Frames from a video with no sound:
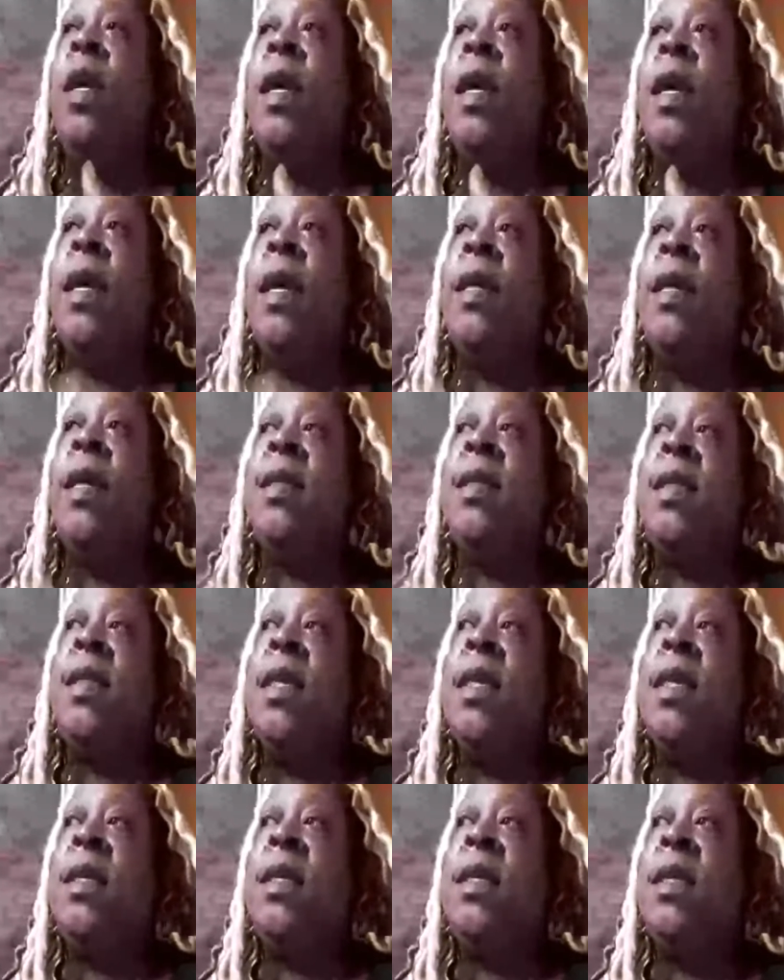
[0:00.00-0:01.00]

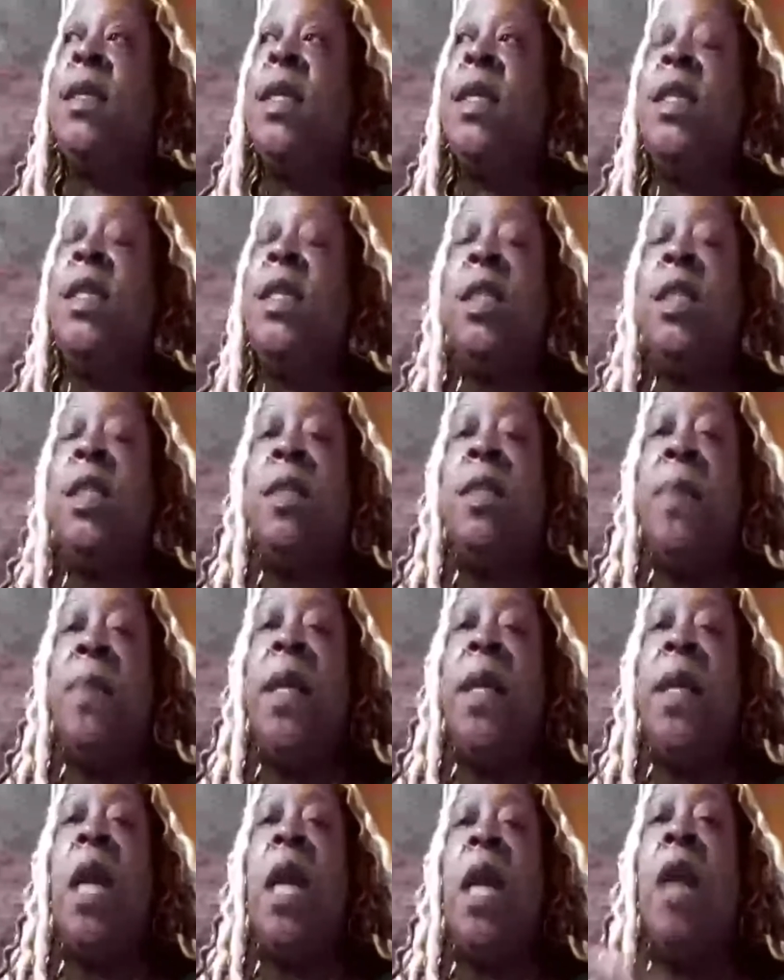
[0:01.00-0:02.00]
it needs to be
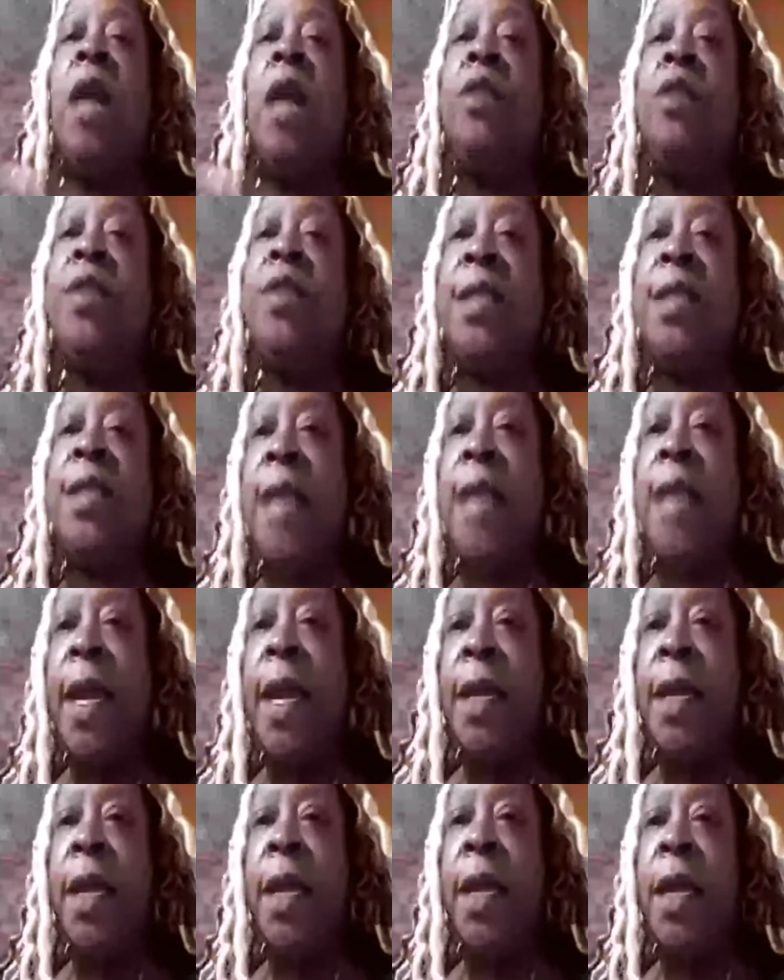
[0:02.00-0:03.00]
an
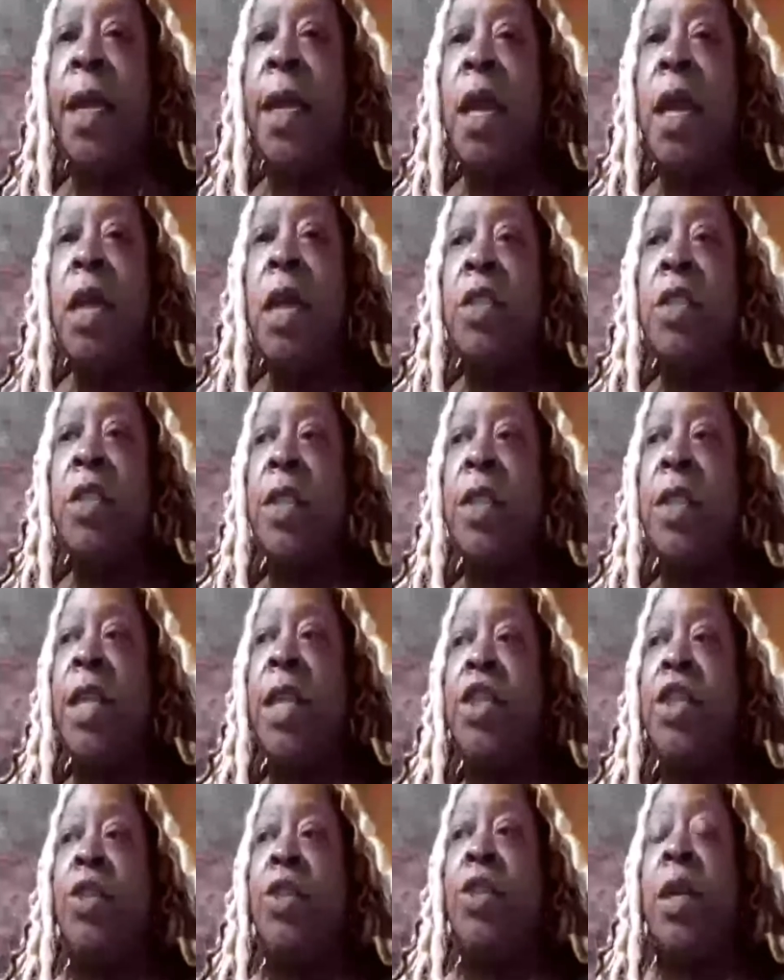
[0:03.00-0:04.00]
understanding so
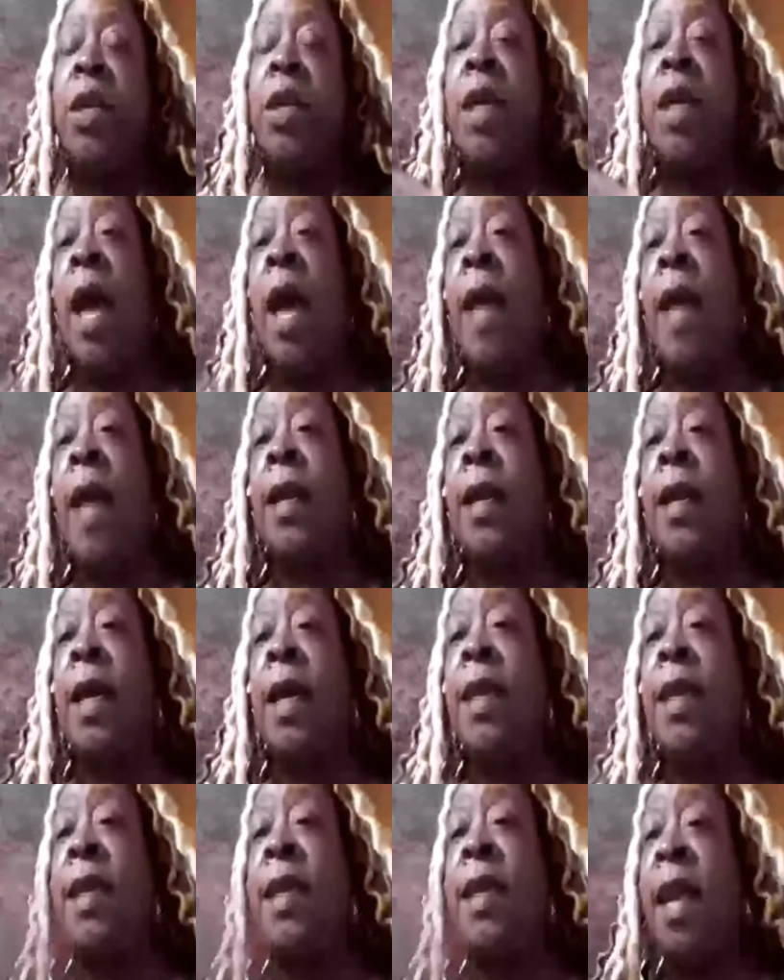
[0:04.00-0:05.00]
that you can kind of
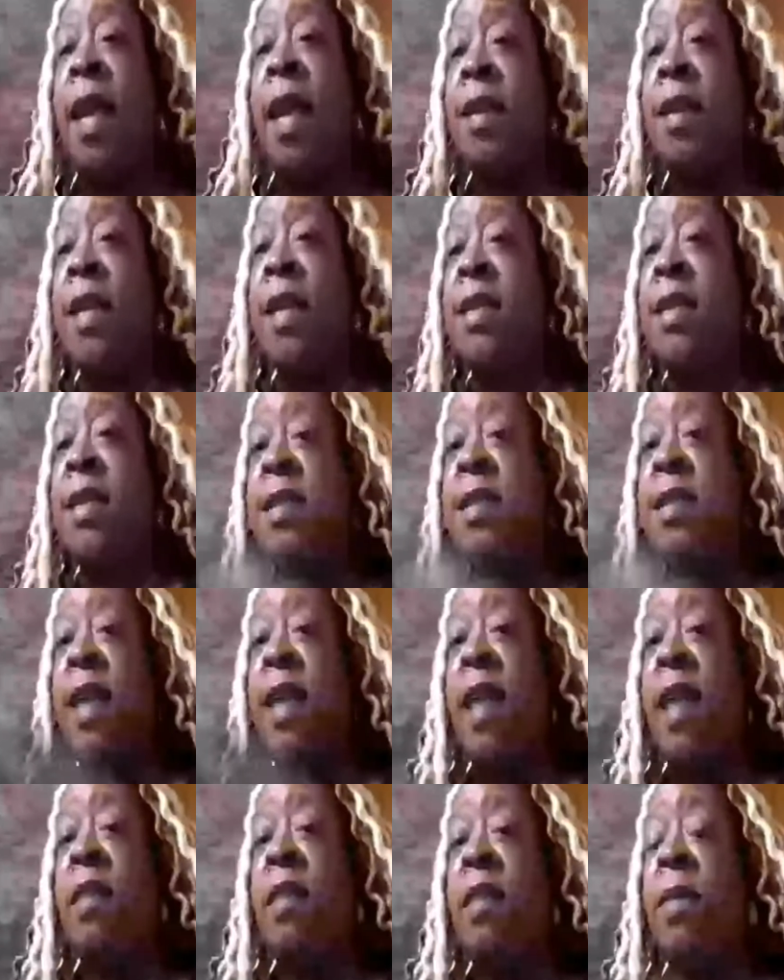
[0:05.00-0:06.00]
connect things
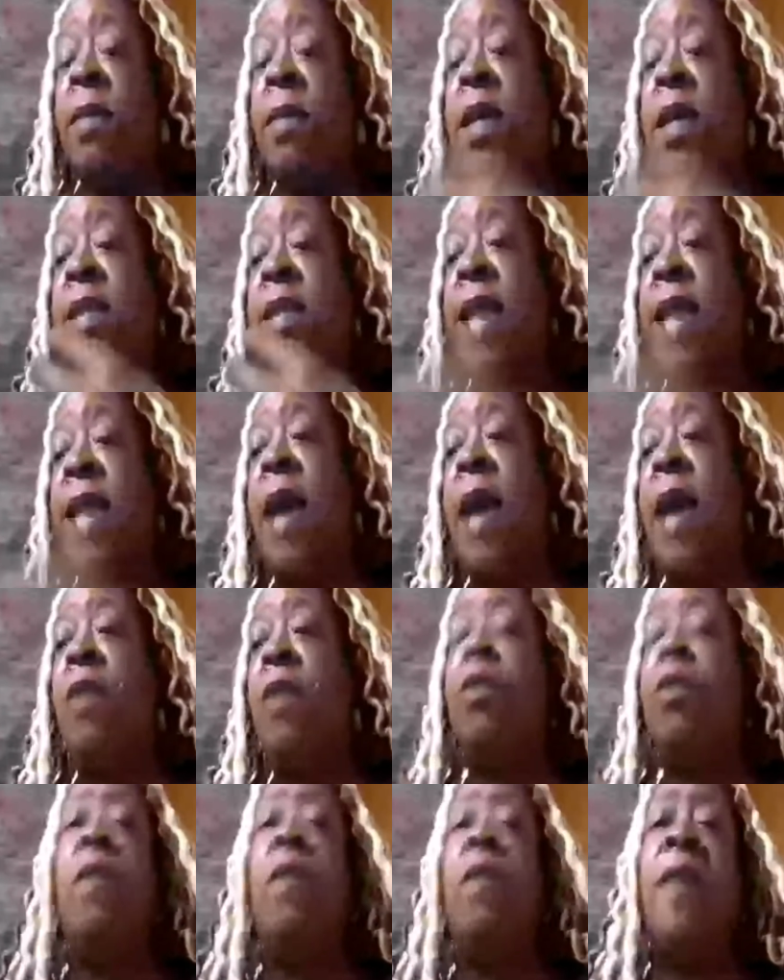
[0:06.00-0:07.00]
together, because I don't
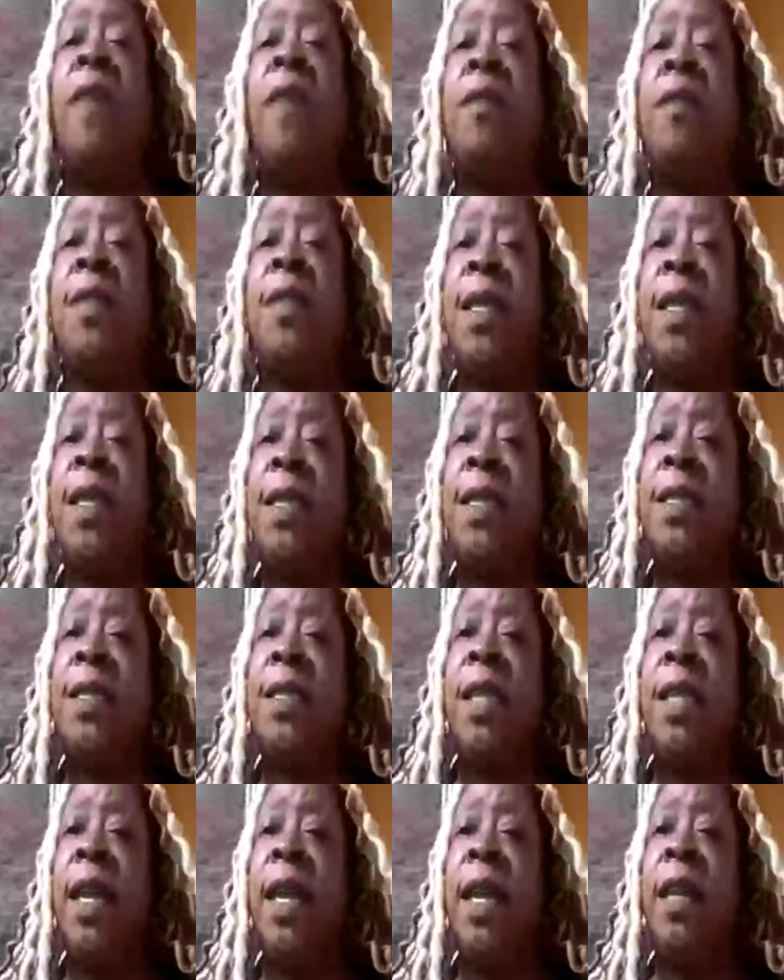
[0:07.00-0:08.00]
know if I've said this
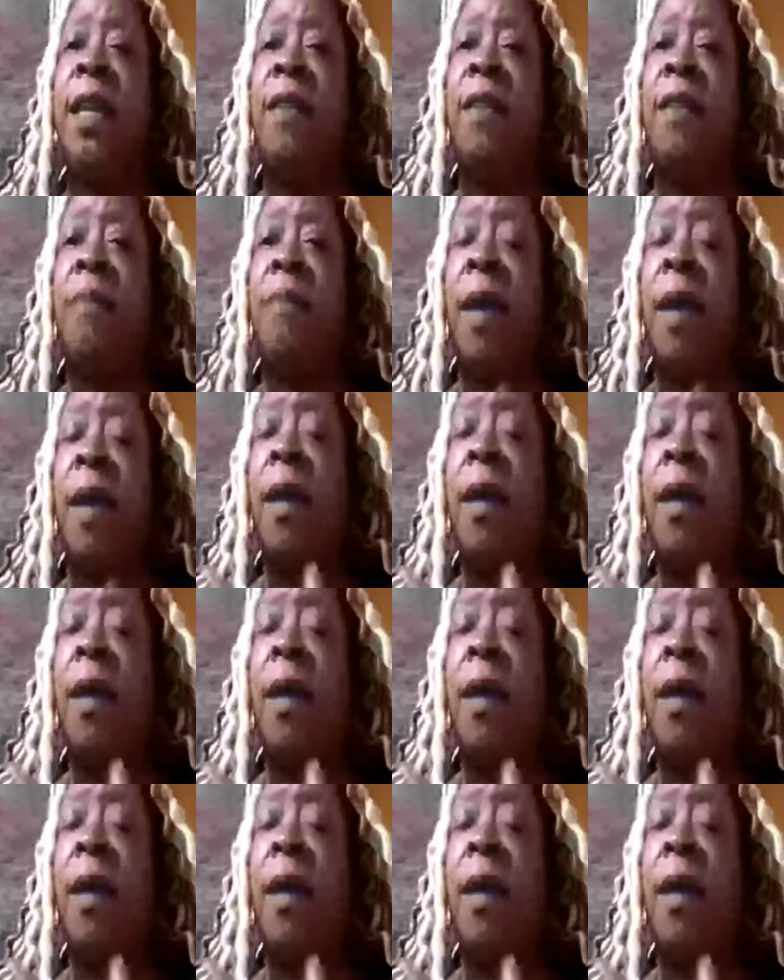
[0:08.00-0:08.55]
in any of my